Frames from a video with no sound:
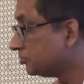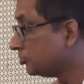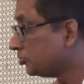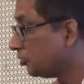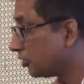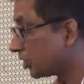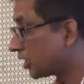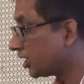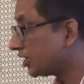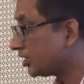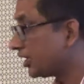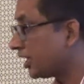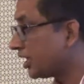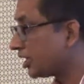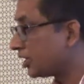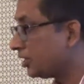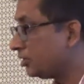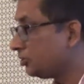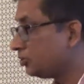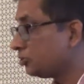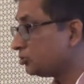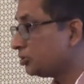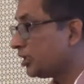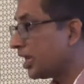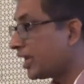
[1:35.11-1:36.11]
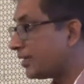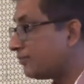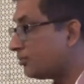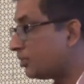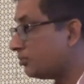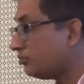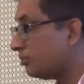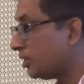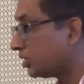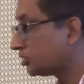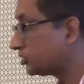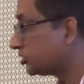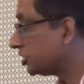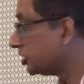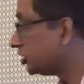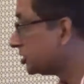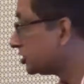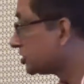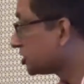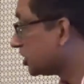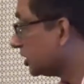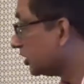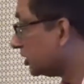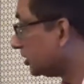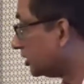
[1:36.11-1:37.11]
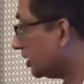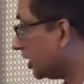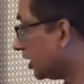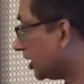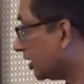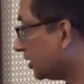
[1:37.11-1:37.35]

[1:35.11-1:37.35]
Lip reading: Okay, they are into diamond merchants and